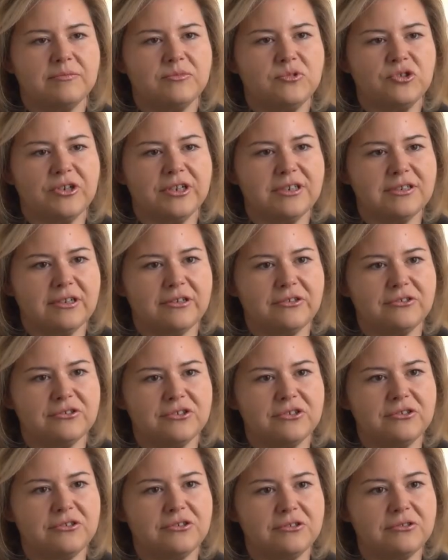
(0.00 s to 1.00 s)
some
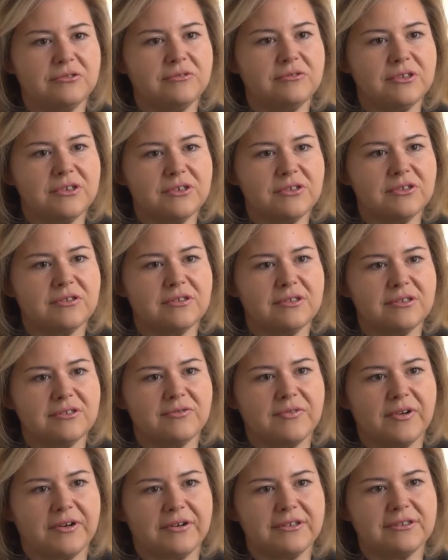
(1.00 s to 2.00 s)
translators to do these
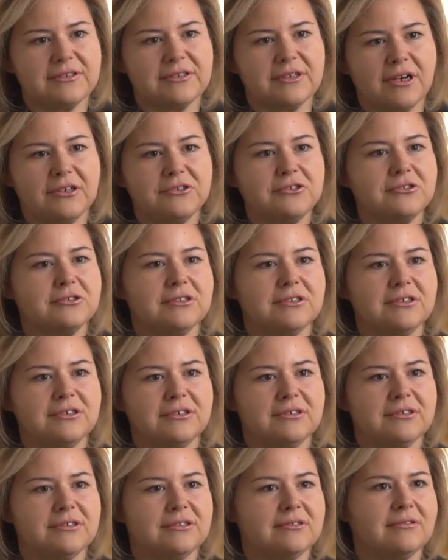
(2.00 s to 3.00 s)
various
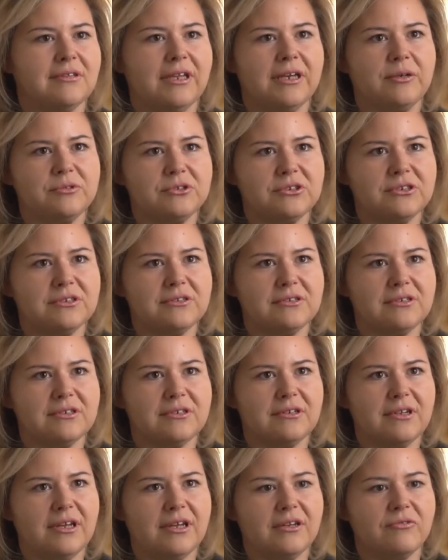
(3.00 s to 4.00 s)
countries' languages
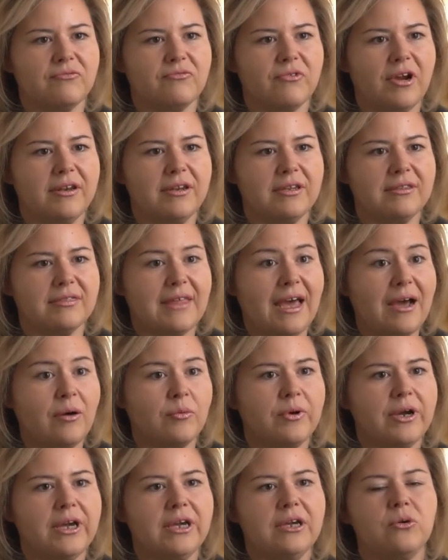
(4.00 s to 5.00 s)
and run it
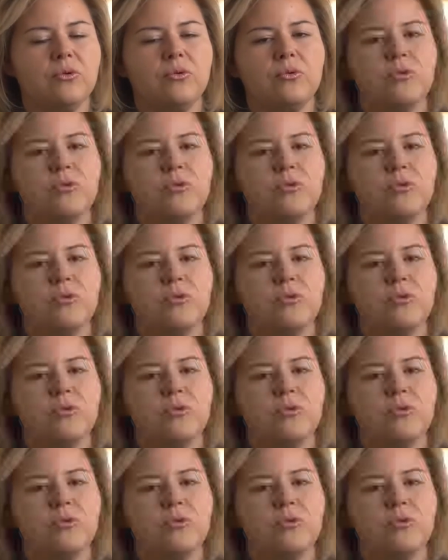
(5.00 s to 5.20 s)
that way?